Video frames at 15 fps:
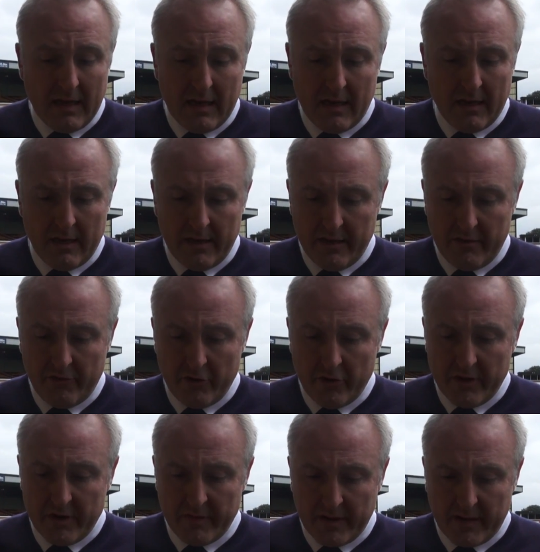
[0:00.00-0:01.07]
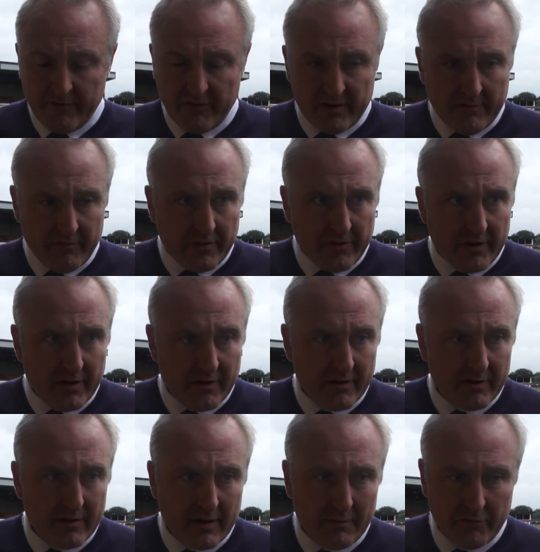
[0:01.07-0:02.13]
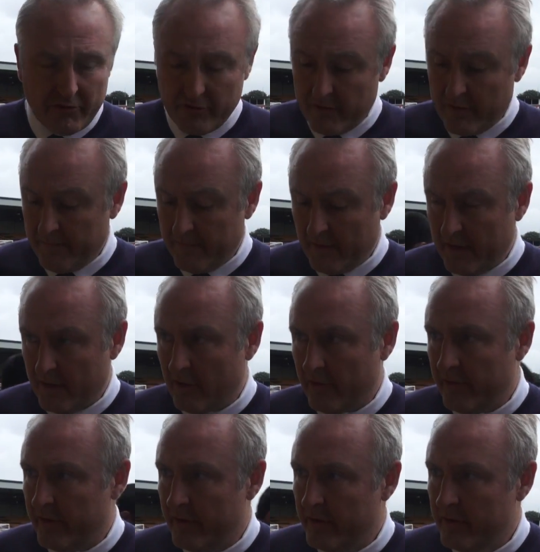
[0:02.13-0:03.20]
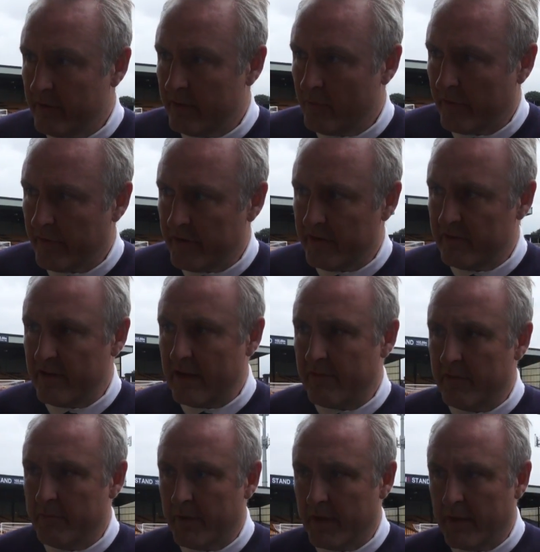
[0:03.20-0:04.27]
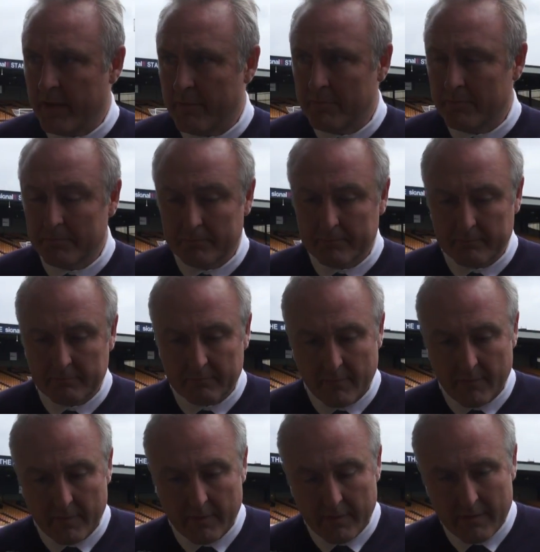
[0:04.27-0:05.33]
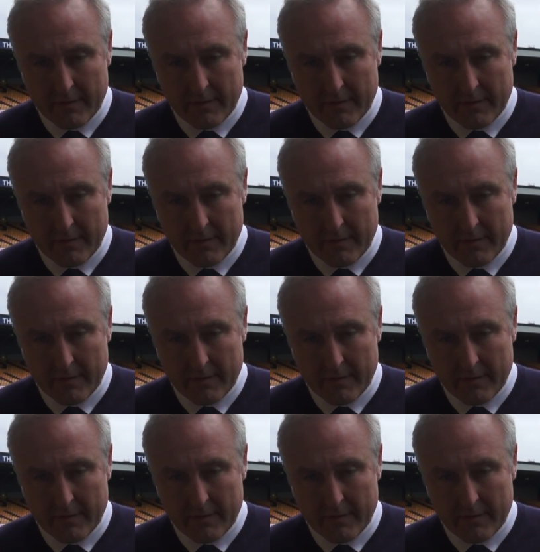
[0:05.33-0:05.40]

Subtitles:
I enjoyed it. They gave us everything, and I'm just grateful they got what they deserved from the game.